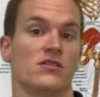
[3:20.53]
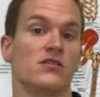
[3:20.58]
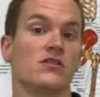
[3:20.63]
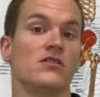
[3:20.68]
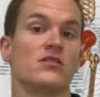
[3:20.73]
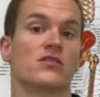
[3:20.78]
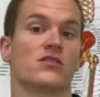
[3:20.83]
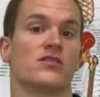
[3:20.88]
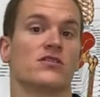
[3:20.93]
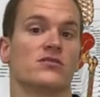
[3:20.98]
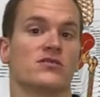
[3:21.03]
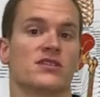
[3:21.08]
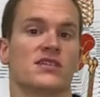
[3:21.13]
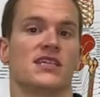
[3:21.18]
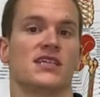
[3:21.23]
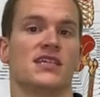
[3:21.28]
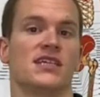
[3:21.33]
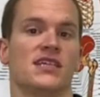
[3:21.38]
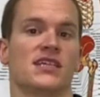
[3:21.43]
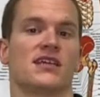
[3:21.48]
used to
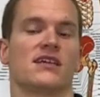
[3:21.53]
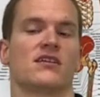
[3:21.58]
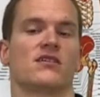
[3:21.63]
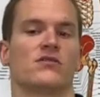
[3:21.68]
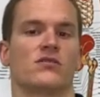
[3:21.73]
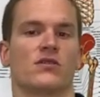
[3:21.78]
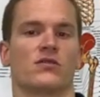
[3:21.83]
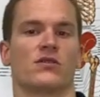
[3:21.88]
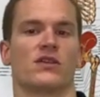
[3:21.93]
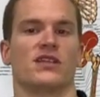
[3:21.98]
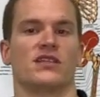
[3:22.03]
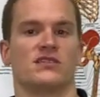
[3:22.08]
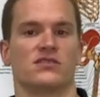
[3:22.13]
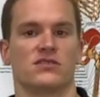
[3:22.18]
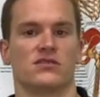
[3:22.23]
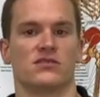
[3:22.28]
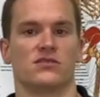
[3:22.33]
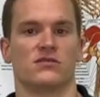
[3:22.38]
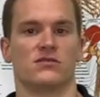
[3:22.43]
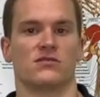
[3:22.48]
eating, you don't need
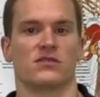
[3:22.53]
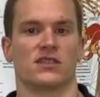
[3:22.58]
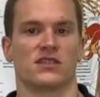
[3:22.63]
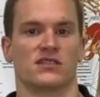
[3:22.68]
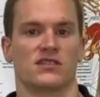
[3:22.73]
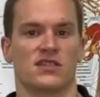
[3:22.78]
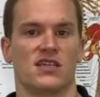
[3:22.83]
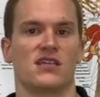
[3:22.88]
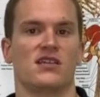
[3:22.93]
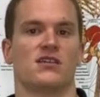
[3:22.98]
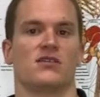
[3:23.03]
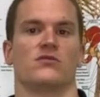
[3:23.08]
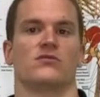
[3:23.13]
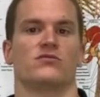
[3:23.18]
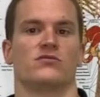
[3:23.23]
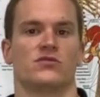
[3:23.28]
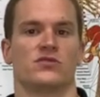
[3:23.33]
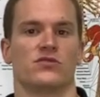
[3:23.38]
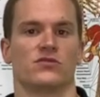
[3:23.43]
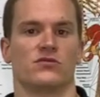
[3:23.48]
to continue
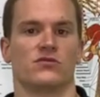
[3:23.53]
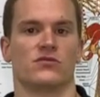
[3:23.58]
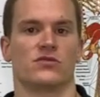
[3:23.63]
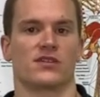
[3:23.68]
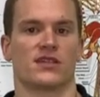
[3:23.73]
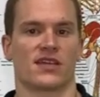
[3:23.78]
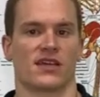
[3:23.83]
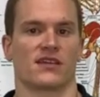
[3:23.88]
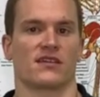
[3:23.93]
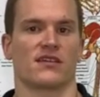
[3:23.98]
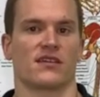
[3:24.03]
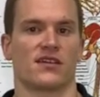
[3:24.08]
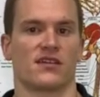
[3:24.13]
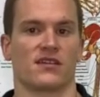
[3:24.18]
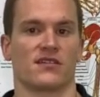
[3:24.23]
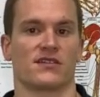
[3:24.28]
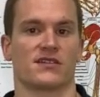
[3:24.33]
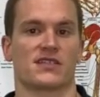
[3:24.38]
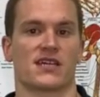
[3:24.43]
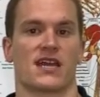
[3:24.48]
to calculate all
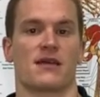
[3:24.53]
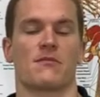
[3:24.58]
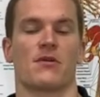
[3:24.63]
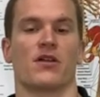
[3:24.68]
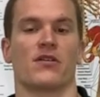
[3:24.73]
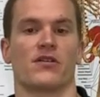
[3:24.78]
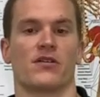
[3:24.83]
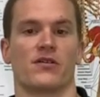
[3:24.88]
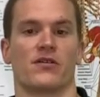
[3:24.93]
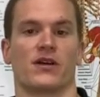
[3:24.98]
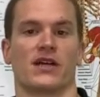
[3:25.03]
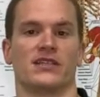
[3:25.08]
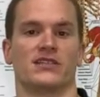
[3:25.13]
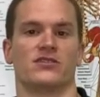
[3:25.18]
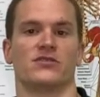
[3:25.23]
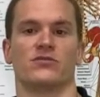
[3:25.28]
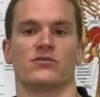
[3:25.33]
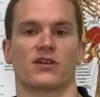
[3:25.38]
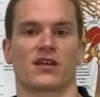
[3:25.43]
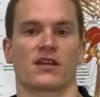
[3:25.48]
the time, although I
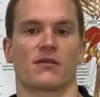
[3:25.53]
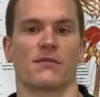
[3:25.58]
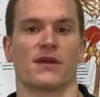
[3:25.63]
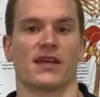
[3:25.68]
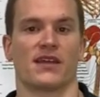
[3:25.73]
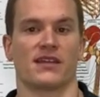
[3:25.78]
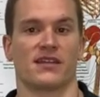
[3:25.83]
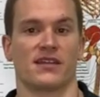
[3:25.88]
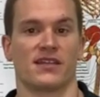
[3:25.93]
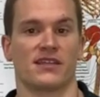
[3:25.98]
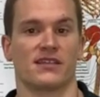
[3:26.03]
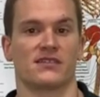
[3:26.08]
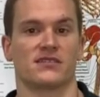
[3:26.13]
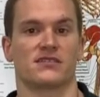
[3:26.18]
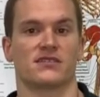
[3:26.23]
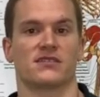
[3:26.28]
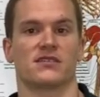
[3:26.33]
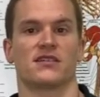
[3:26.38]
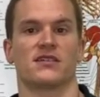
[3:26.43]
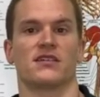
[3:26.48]
do recommend it
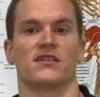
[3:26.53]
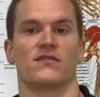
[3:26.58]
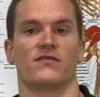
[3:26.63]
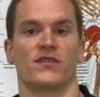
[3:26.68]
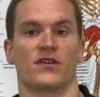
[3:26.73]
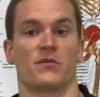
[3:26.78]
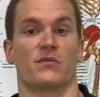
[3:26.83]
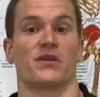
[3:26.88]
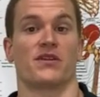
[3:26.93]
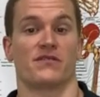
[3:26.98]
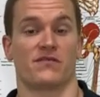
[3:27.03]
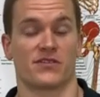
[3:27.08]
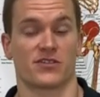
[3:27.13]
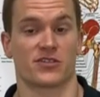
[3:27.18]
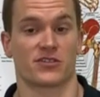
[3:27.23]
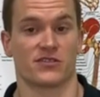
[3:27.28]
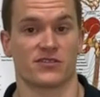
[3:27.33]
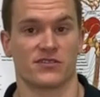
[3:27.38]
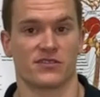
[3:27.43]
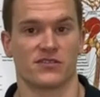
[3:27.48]
is very
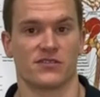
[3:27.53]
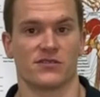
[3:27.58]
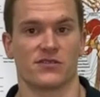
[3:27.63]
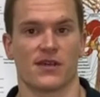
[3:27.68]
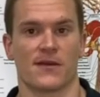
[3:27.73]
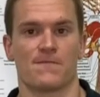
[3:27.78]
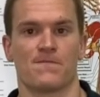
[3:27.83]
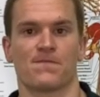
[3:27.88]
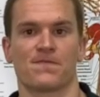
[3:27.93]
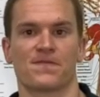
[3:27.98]
beneficial to do that.